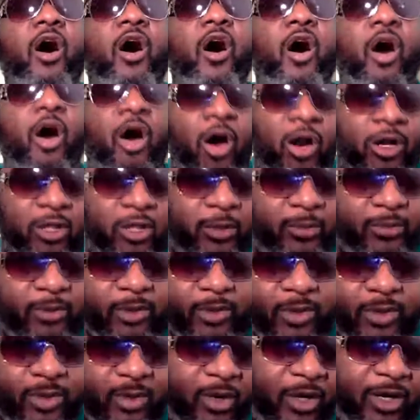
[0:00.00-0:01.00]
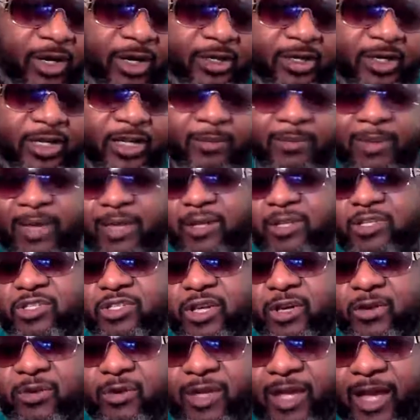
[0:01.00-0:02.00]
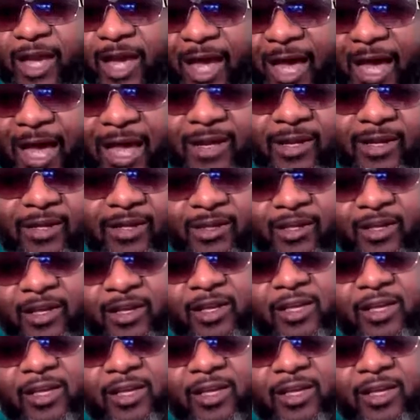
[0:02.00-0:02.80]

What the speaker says: Harlem, New York, under Commanding General Yohana.